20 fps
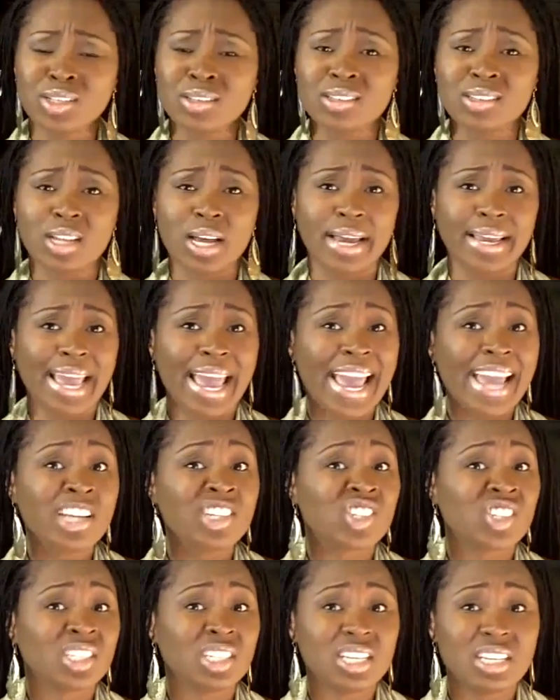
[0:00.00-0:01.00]
like
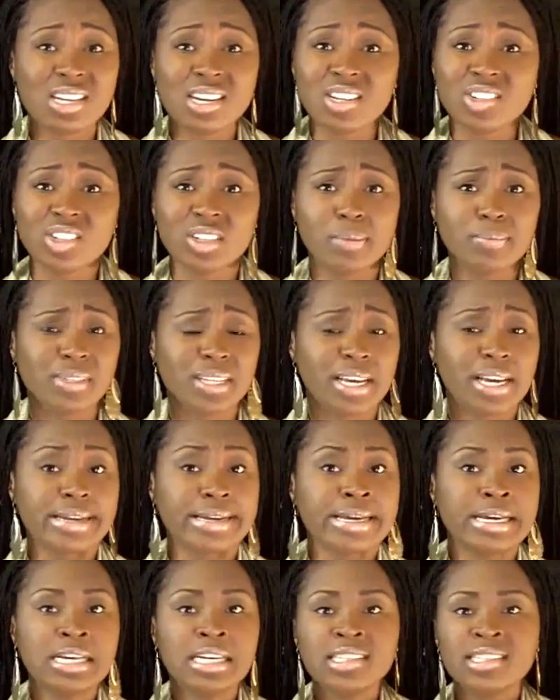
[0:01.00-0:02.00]
ancient Egypt and
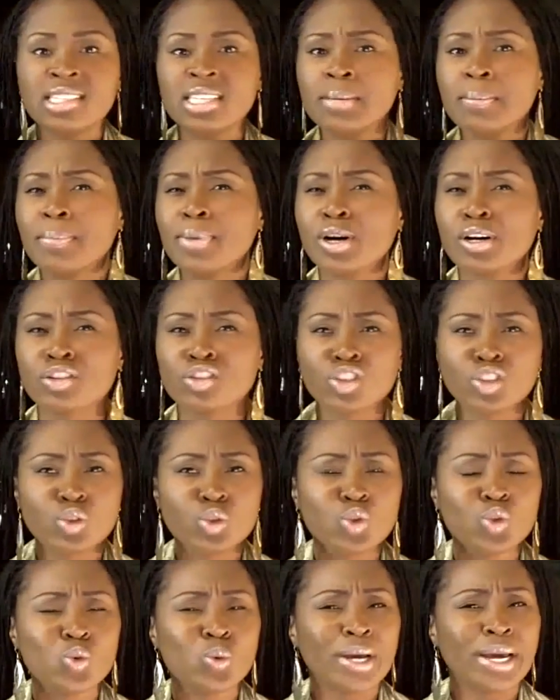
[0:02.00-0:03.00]

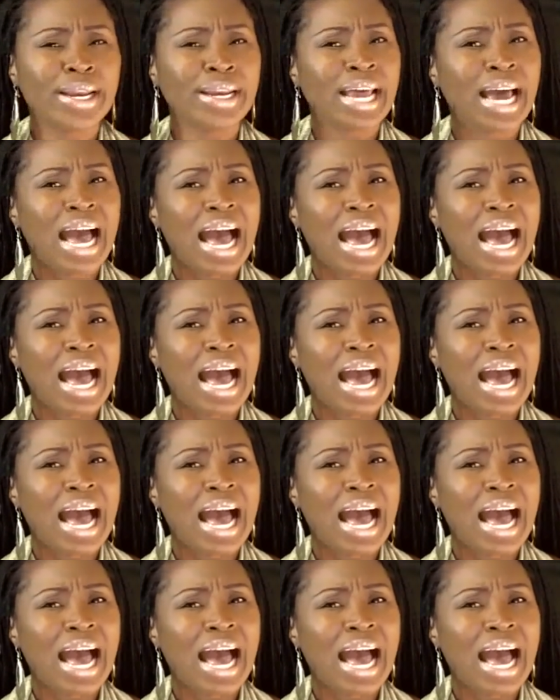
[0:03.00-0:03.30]
Timbuktu, and